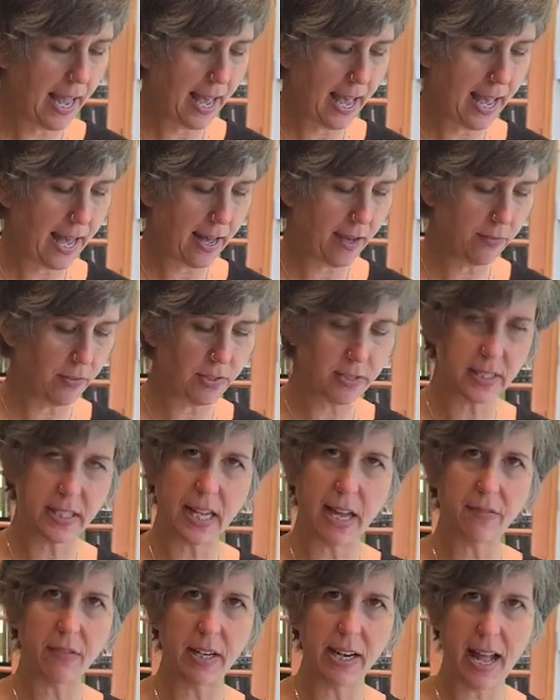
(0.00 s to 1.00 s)
have
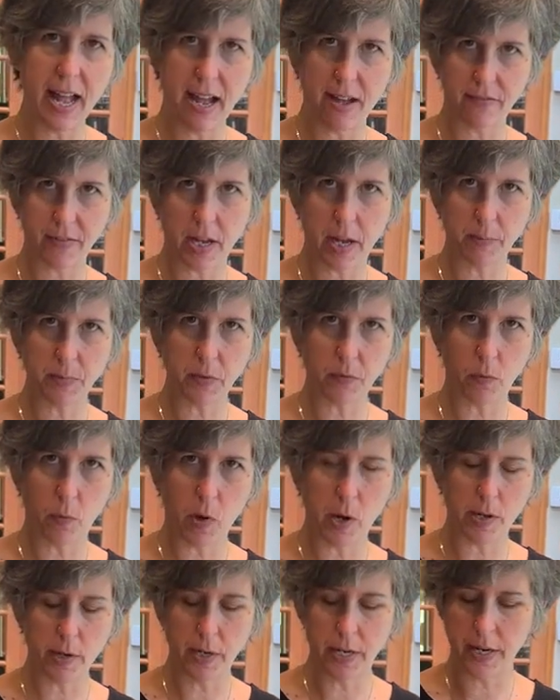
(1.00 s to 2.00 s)
seven and a half cups of
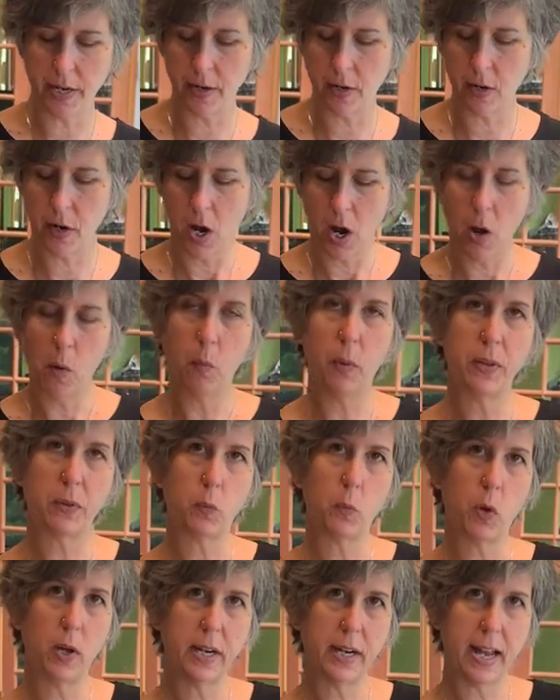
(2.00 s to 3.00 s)
water here with
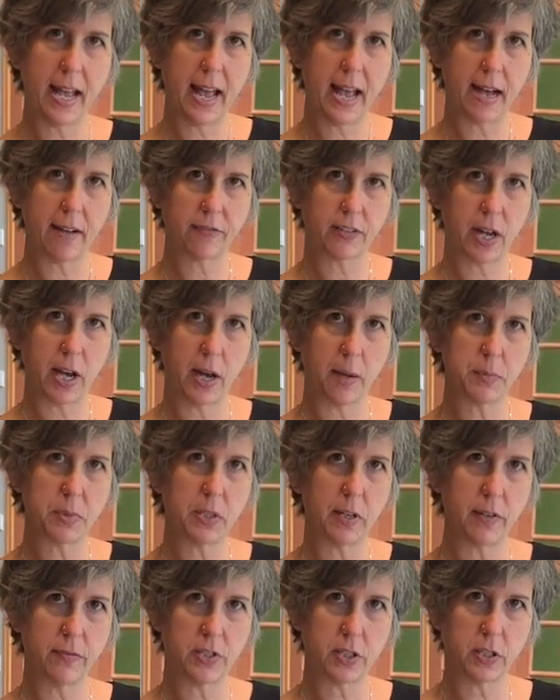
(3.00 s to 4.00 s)
one and a half
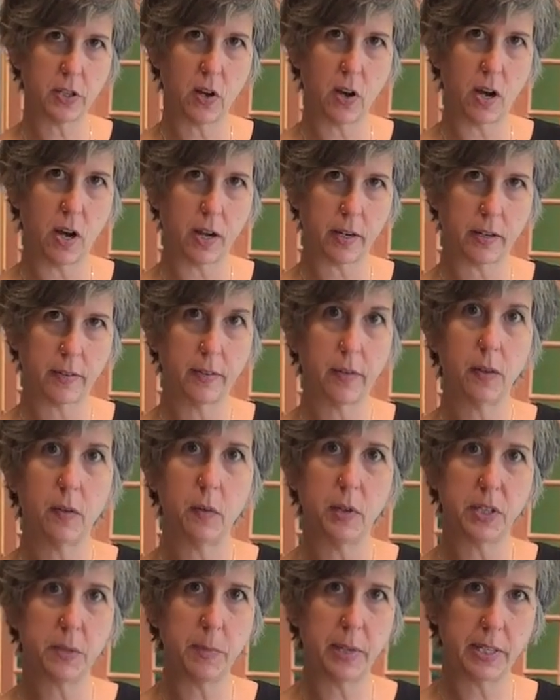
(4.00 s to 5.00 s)
cups of stock,
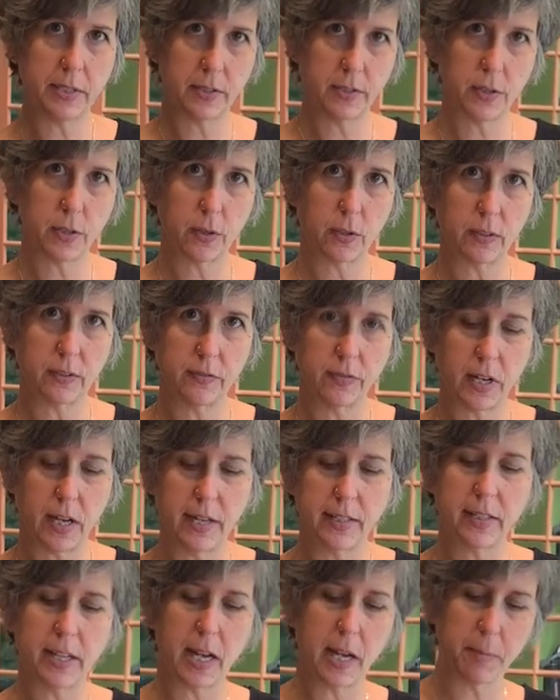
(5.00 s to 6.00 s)
which makes a total of
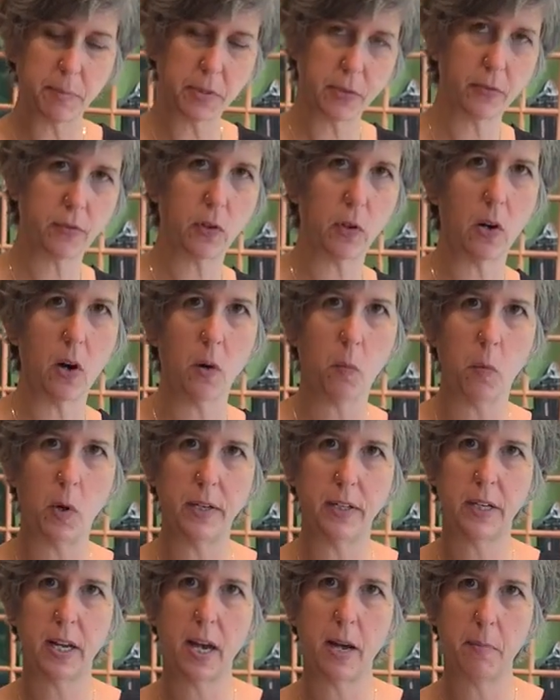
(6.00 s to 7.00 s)
nine cups for our
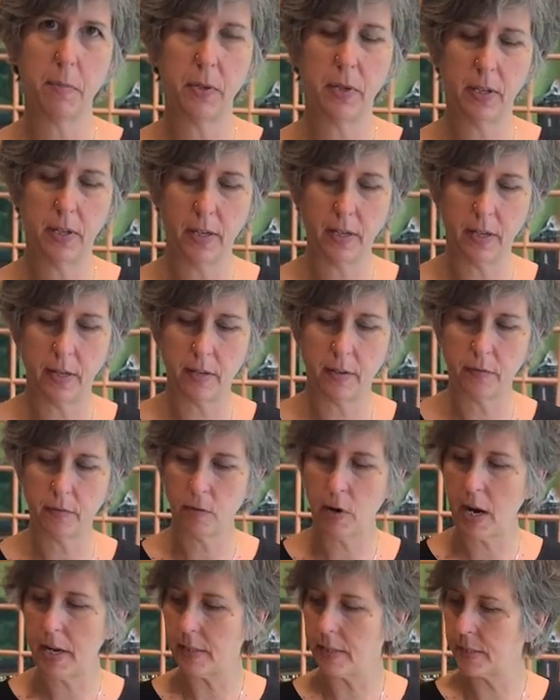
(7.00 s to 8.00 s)
one cup of
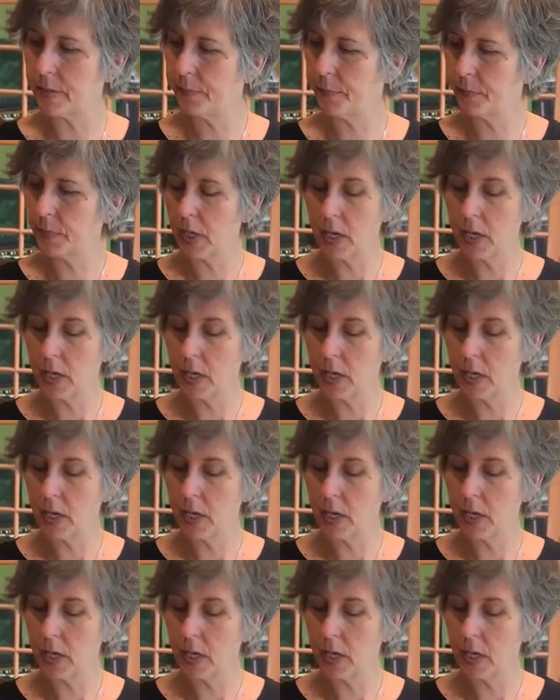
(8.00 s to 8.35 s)
rice.